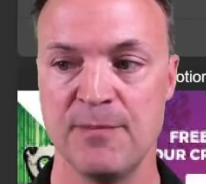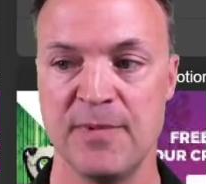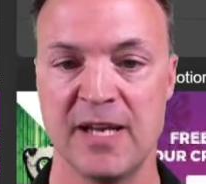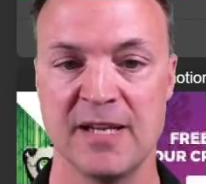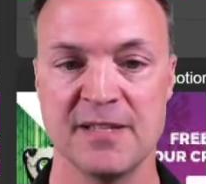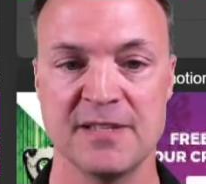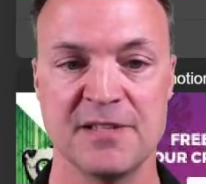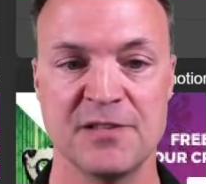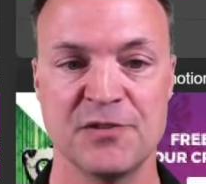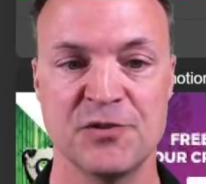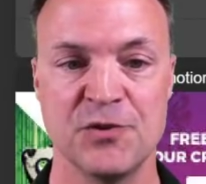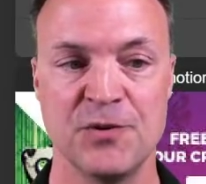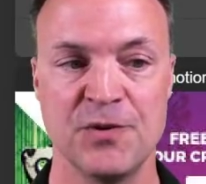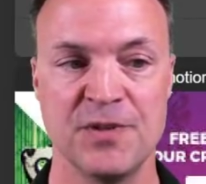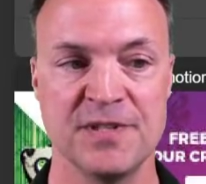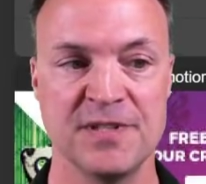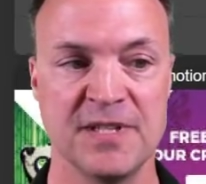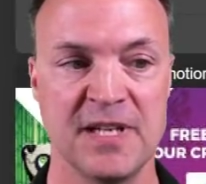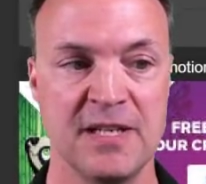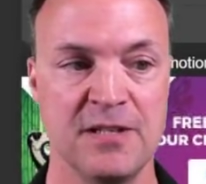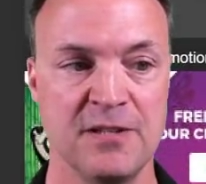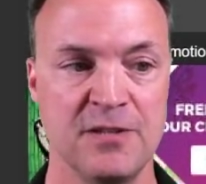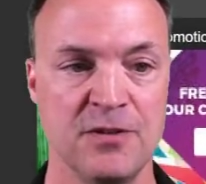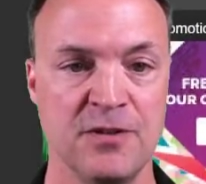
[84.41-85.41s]
Because as soon
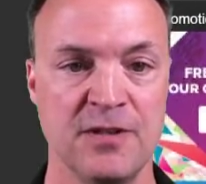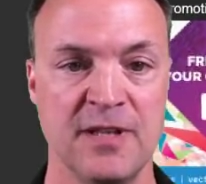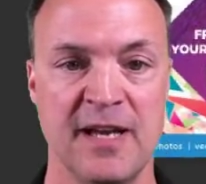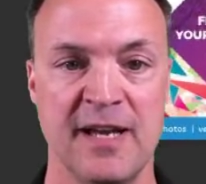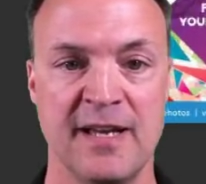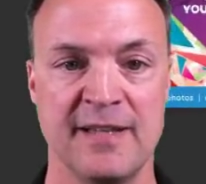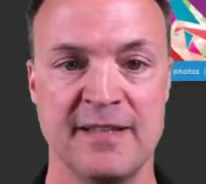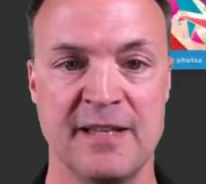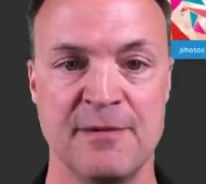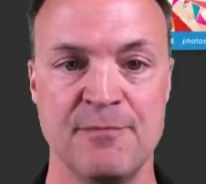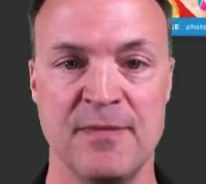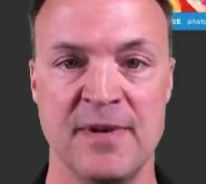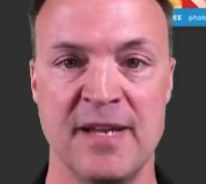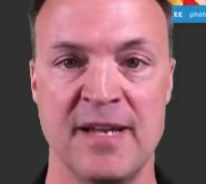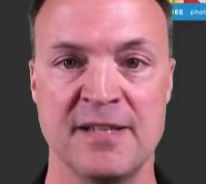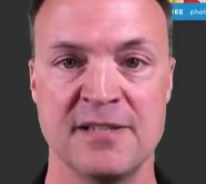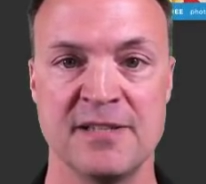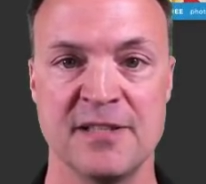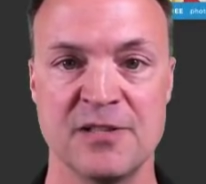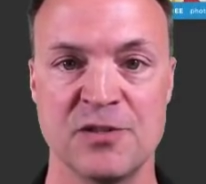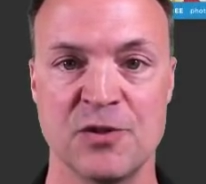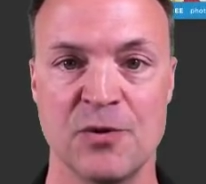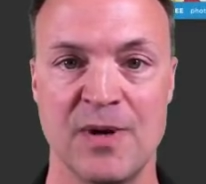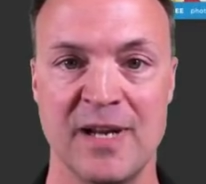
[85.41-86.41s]
as I do that, that
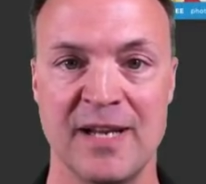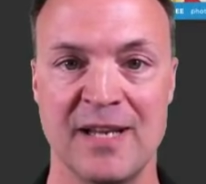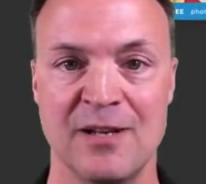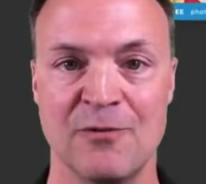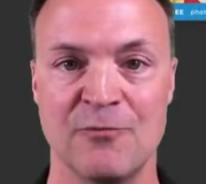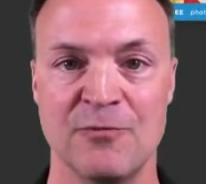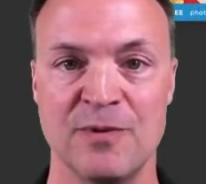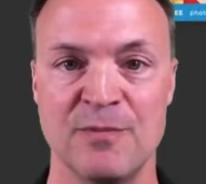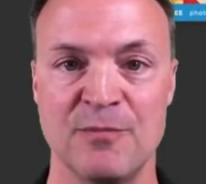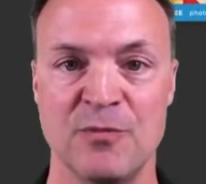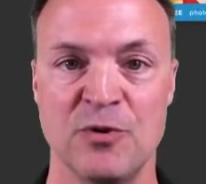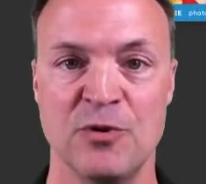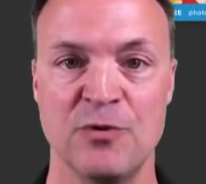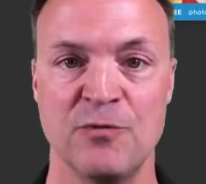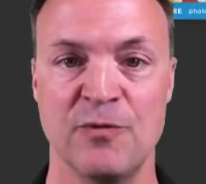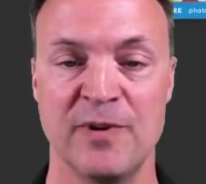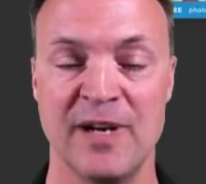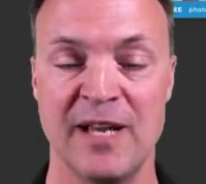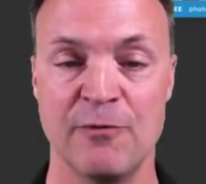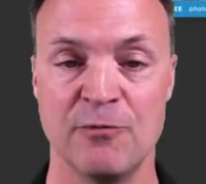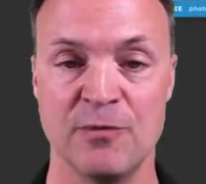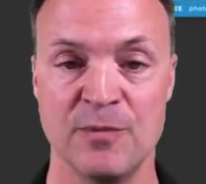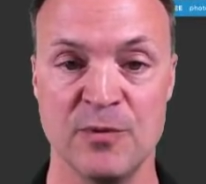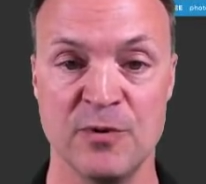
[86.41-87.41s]
makes it so I can remove,
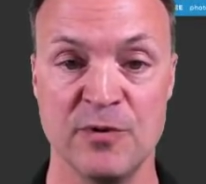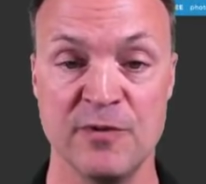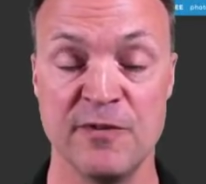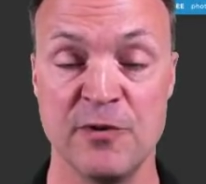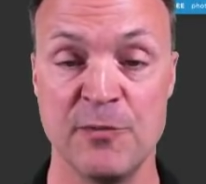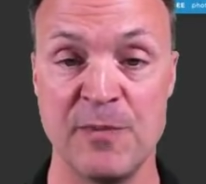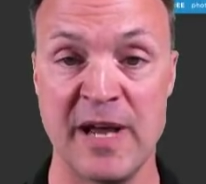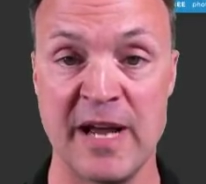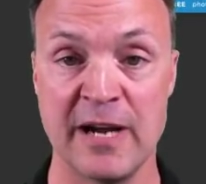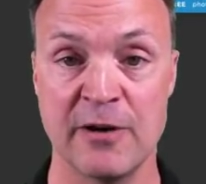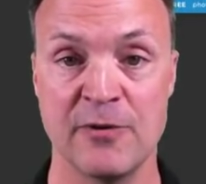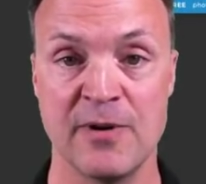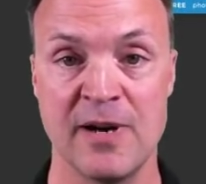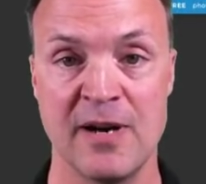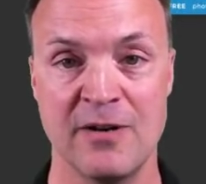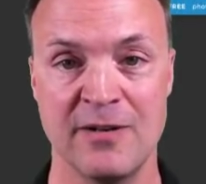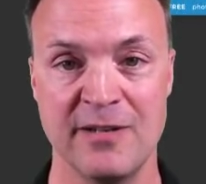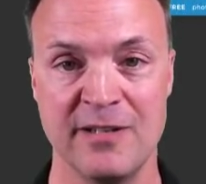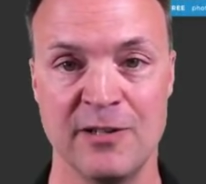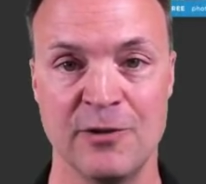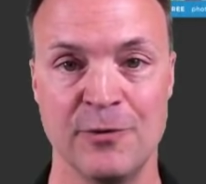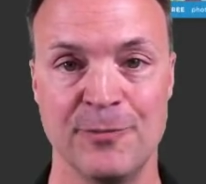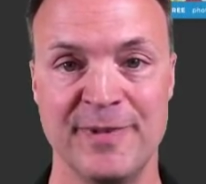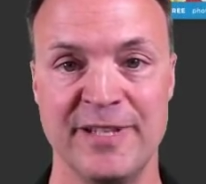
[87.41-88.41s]
when I remove the
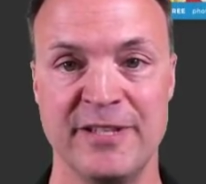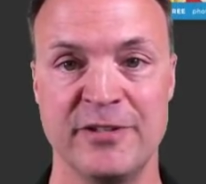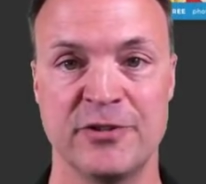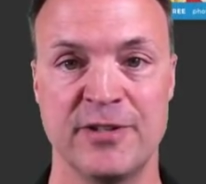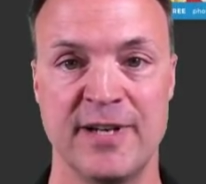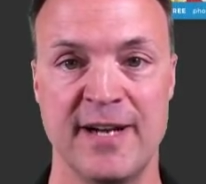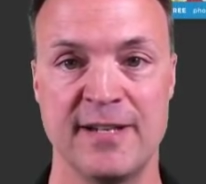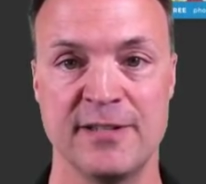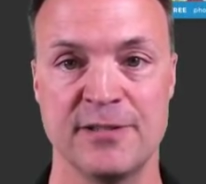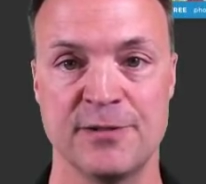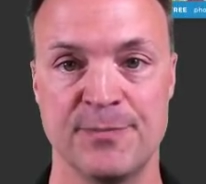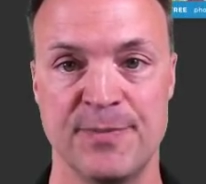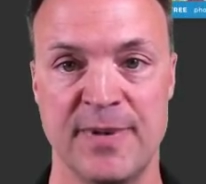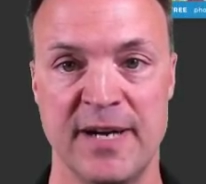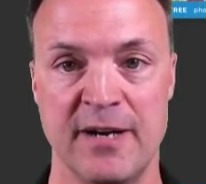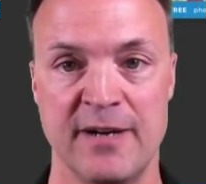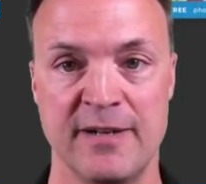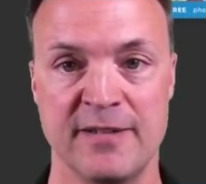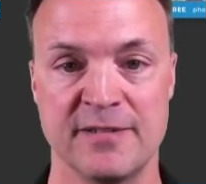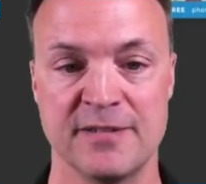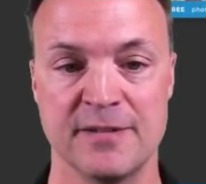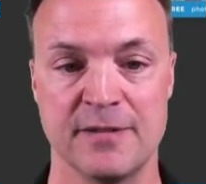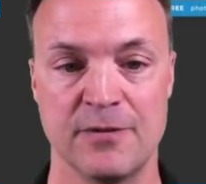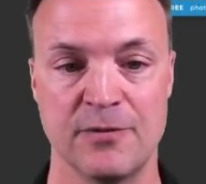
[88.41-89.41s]
background, it'll be
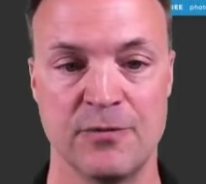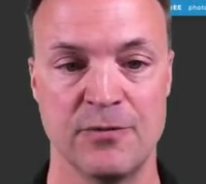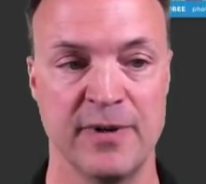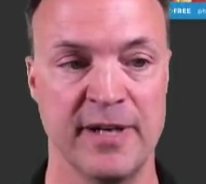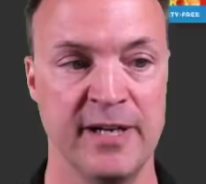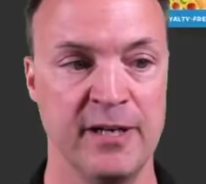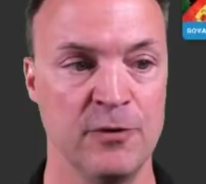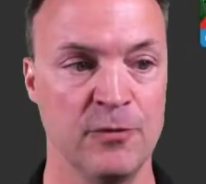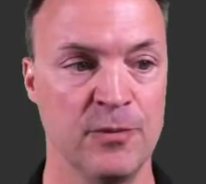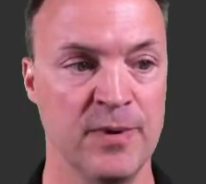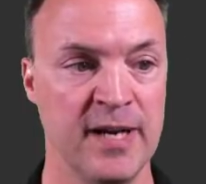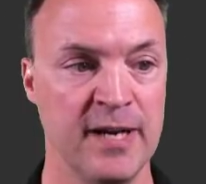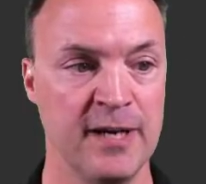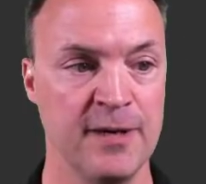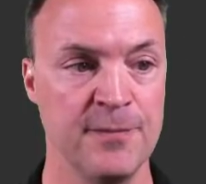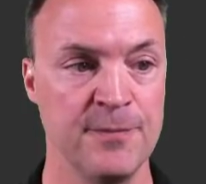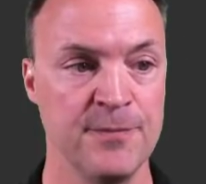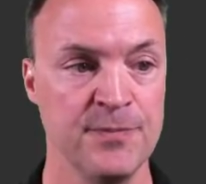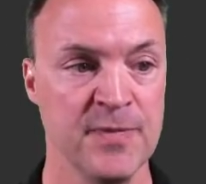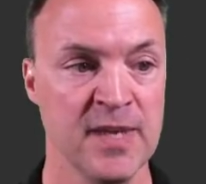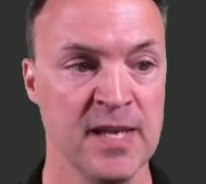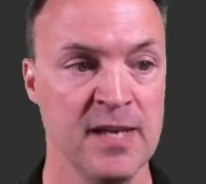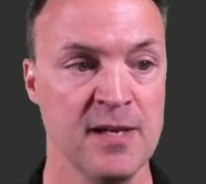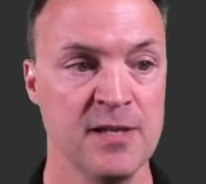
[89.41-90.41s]
transparent right
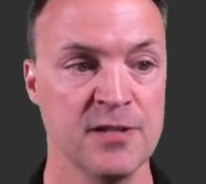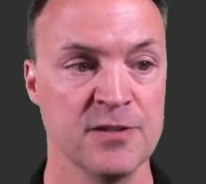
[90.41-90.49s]
away.